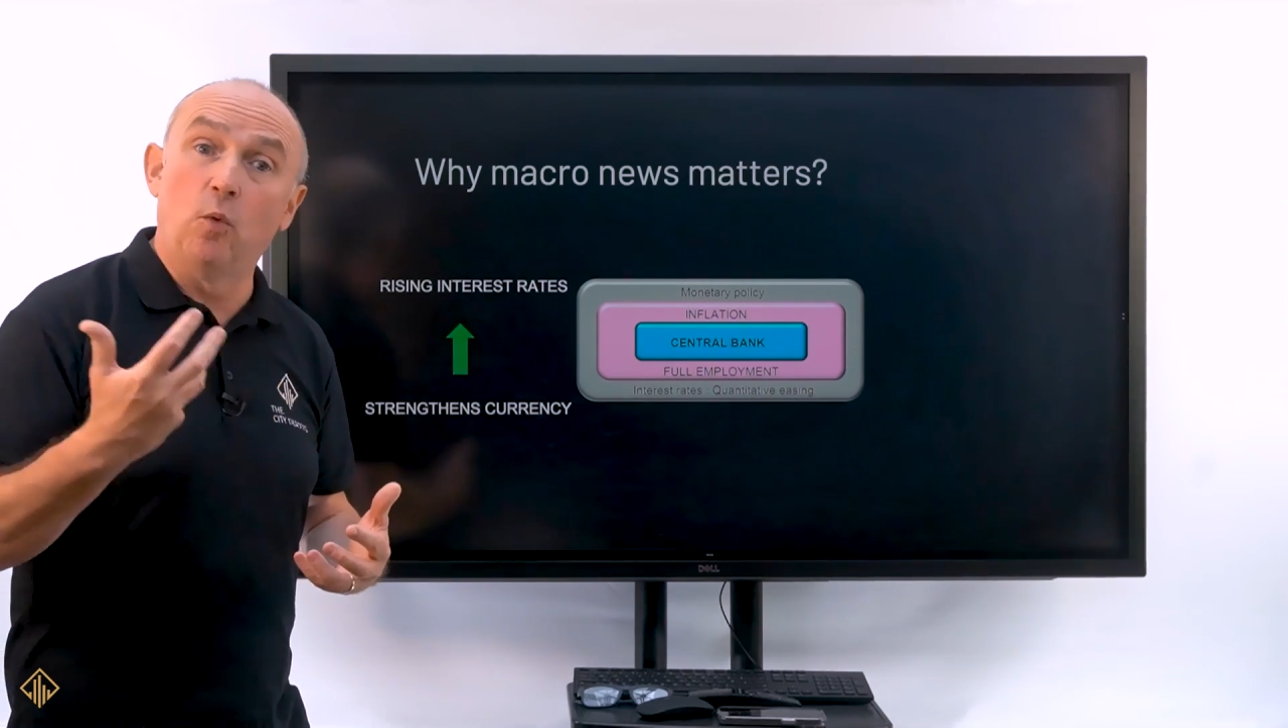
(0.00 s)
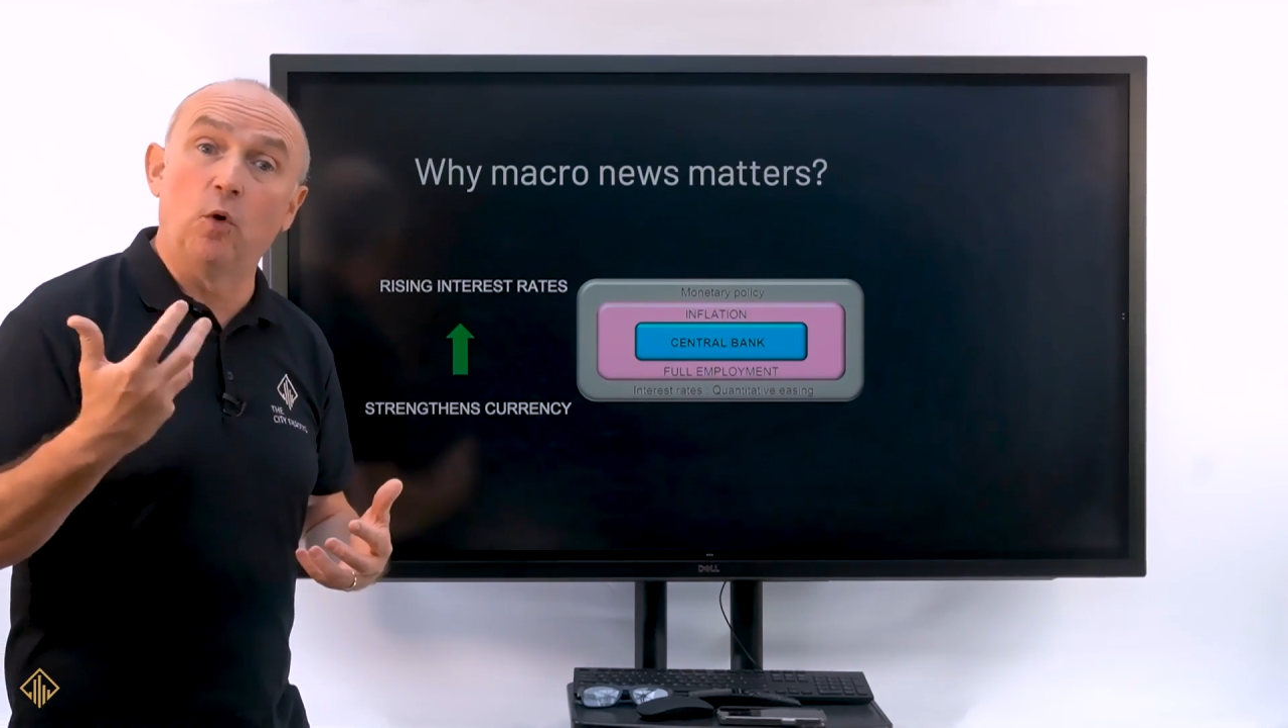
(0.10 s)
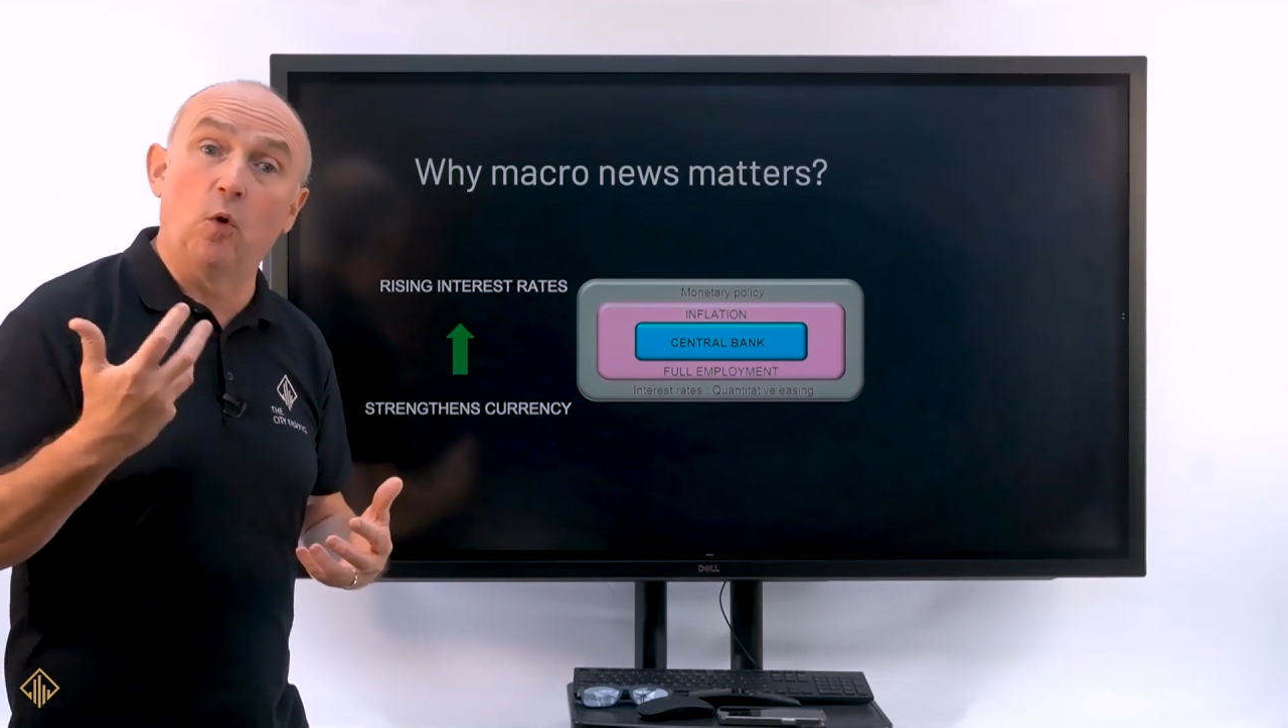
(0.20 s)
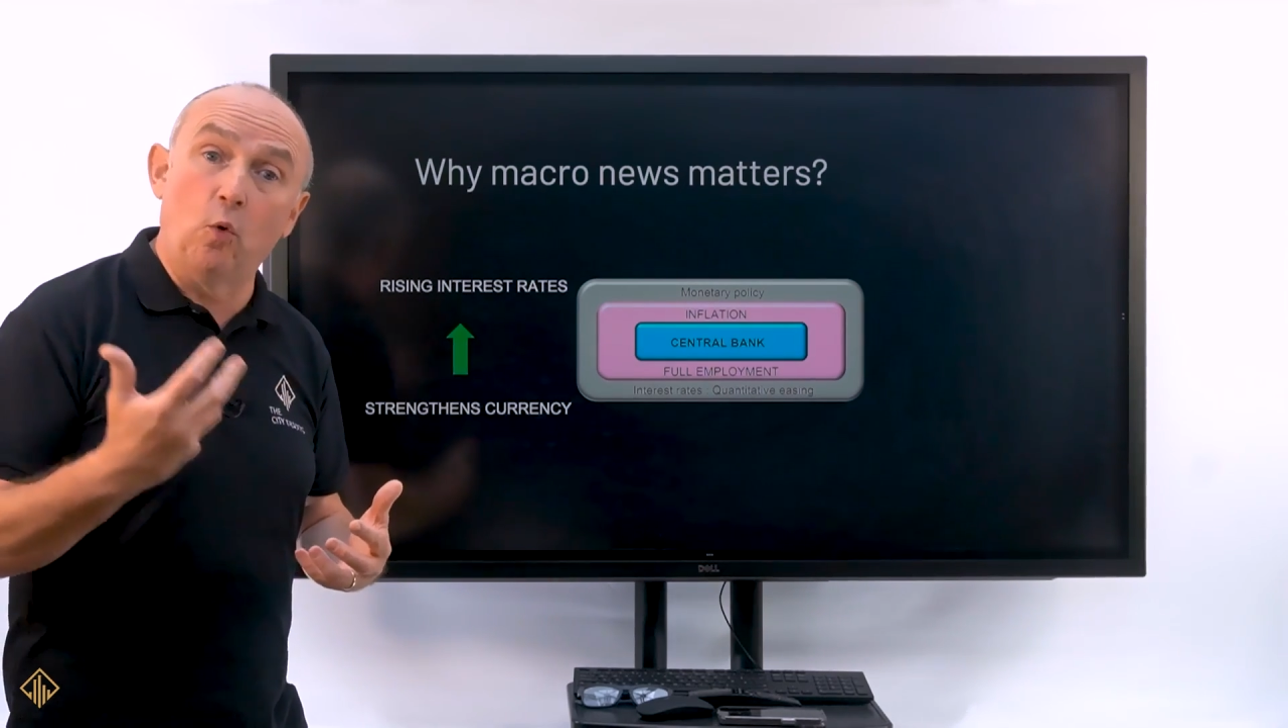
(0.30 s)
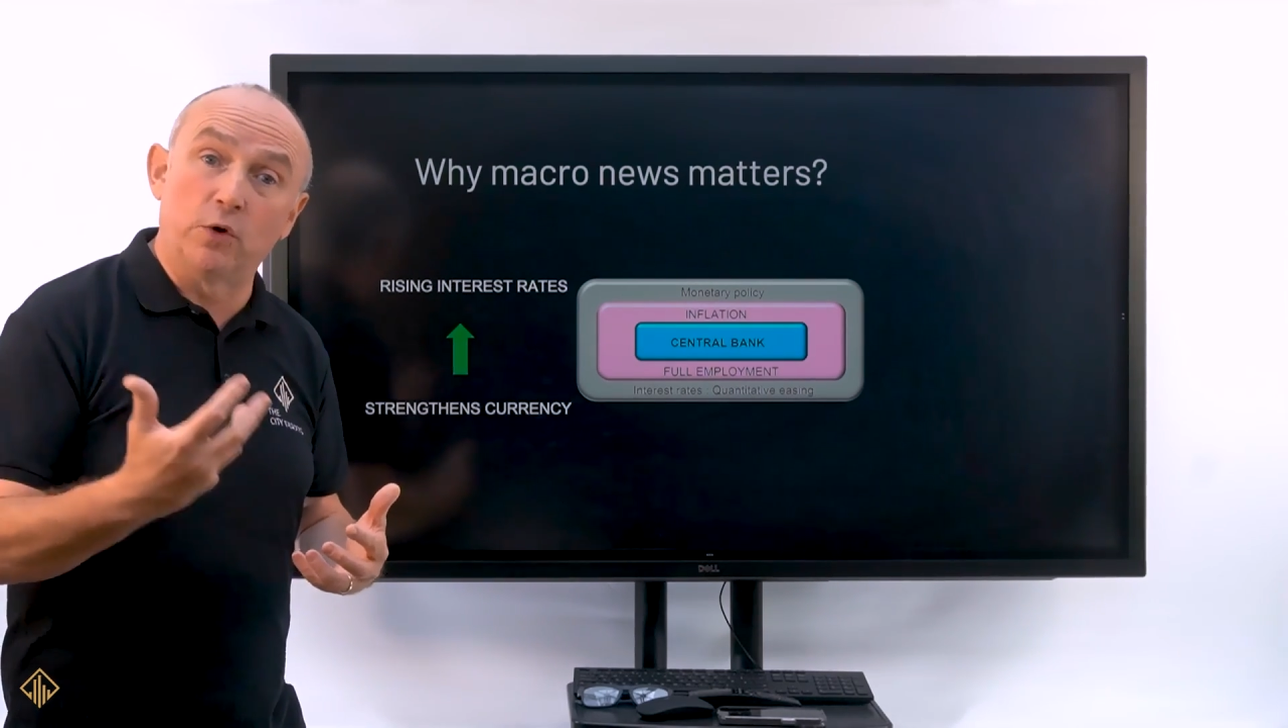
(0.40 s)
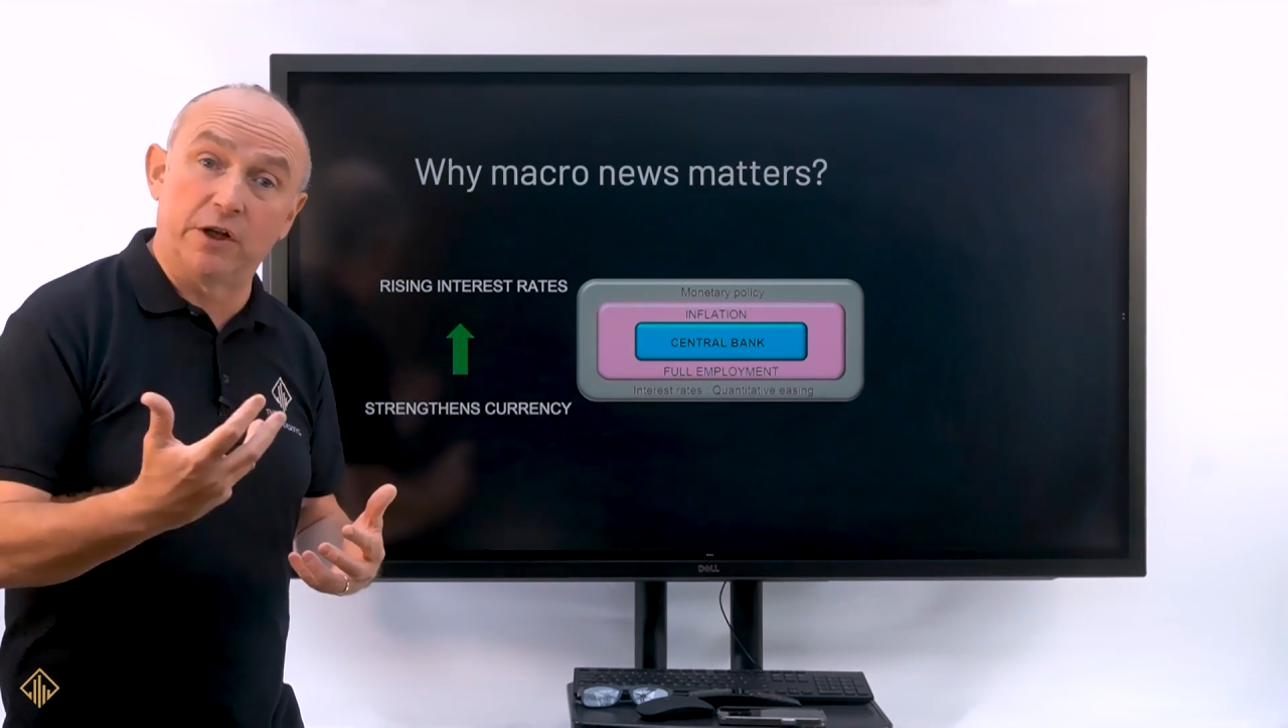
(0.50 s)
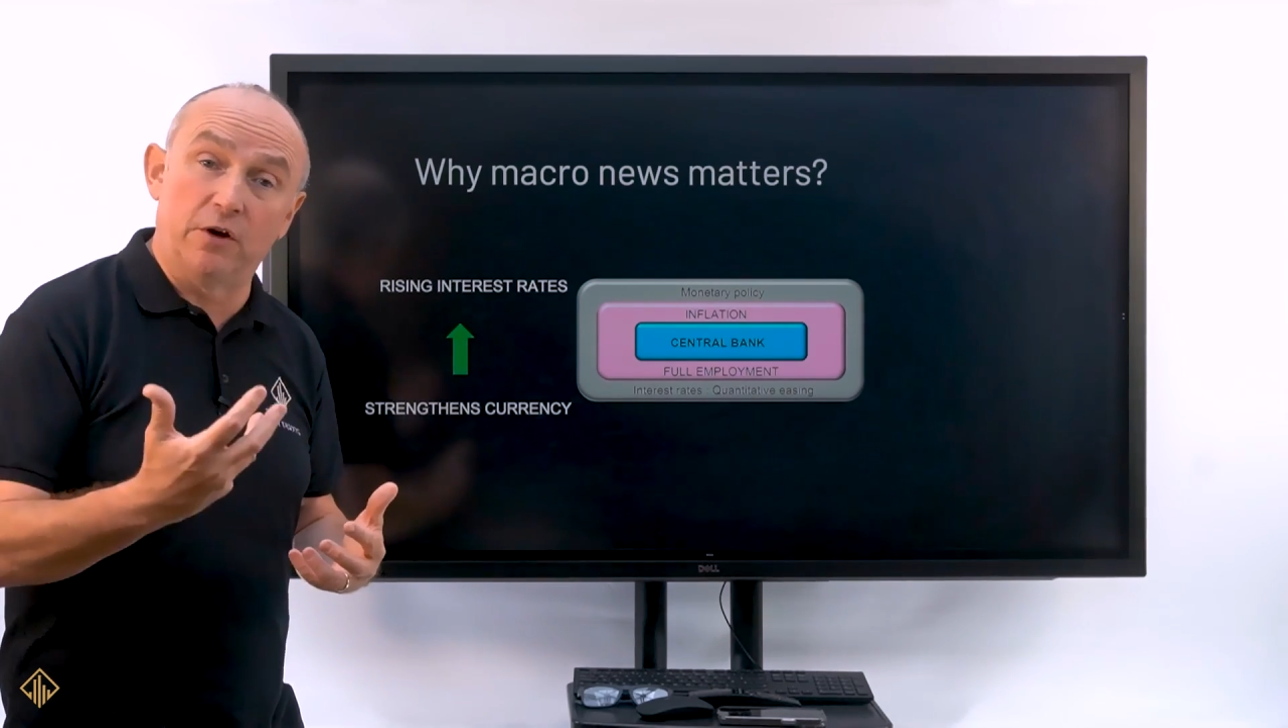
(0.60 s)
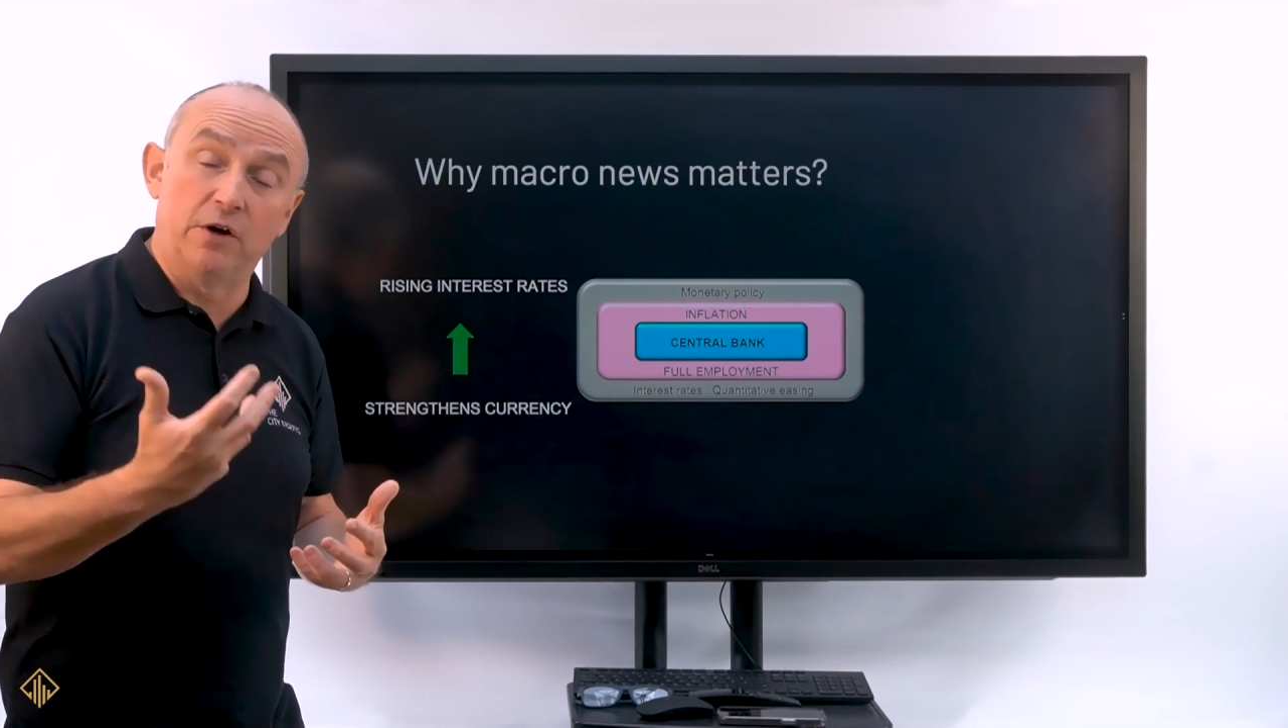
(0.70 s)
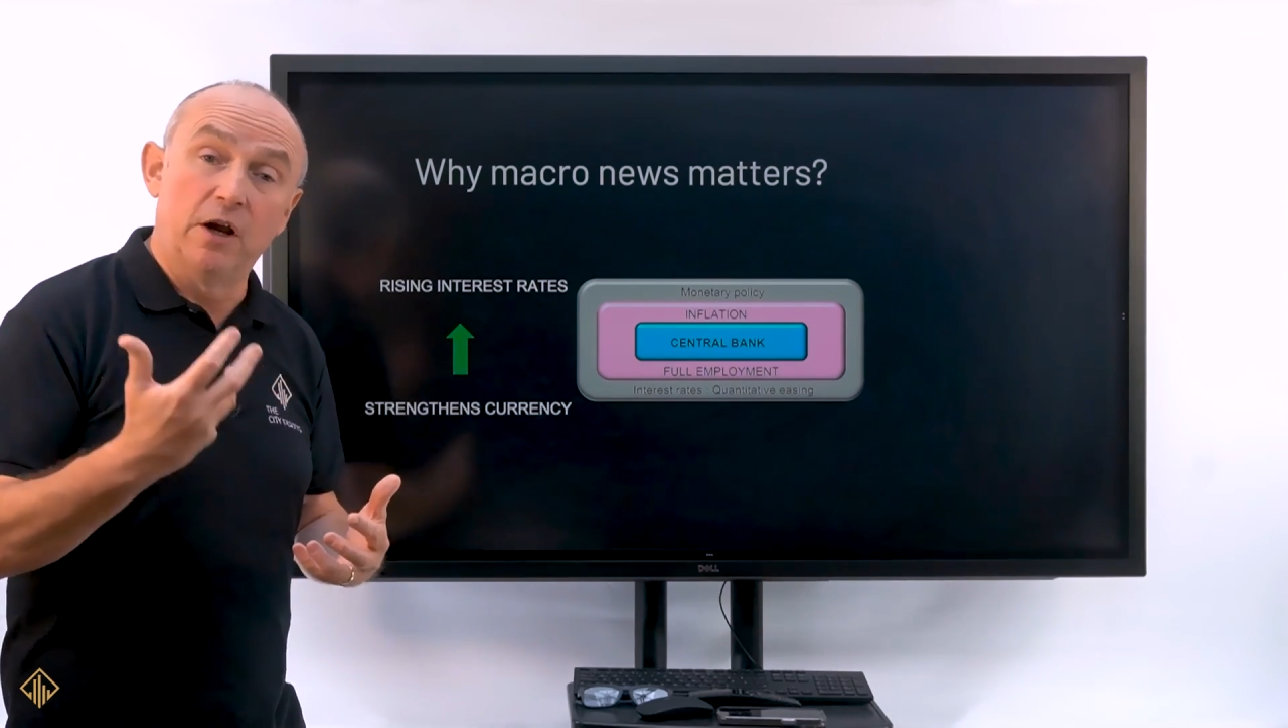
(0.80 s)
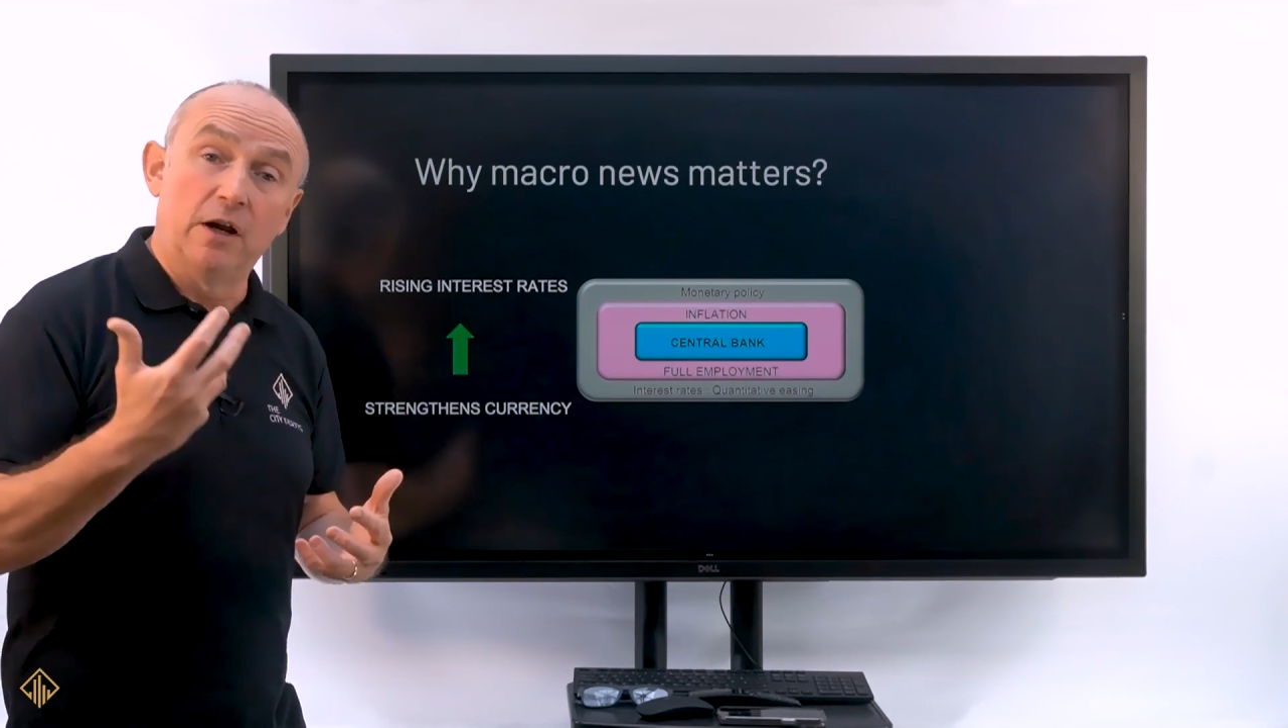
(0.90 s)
will also